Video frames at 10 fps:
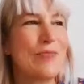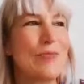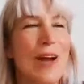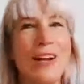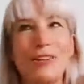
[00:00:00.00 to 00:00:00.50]

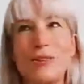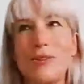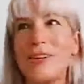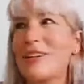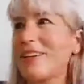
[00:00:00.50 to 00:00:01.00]

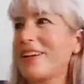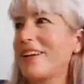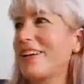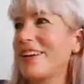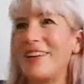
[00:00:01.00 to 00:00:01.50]
backdoor
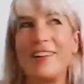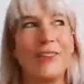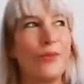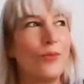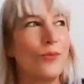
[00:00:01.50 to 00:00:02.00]
kind
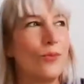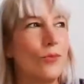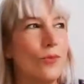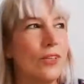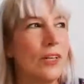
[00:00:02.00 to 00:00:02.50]
of,
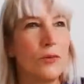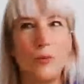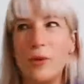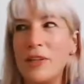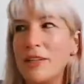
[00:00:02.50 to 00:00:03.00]
like,
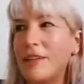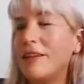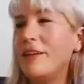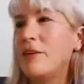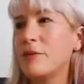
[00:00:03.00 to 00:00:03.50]
what?
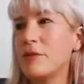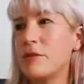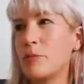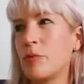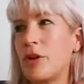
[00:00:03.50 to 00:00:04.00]

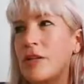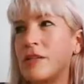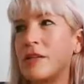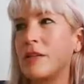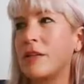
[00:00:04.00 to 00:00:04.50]

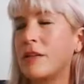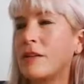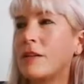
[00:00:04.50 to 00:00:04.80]
Surprising,